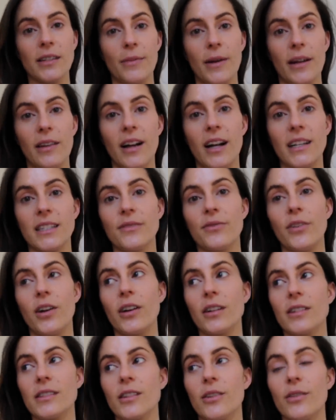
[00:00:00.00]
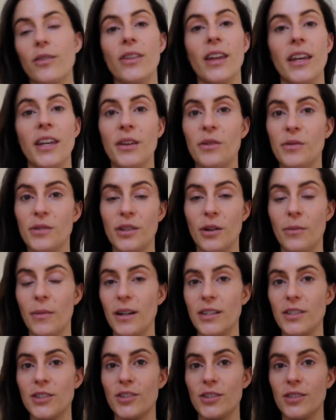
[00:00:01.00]
on my last vlog, so thank you so
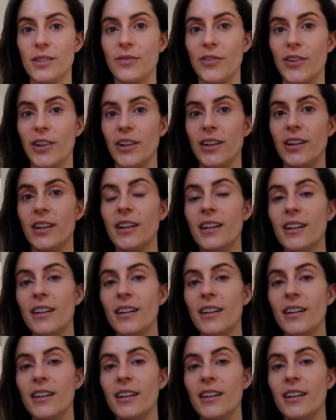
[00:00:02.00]
much just for,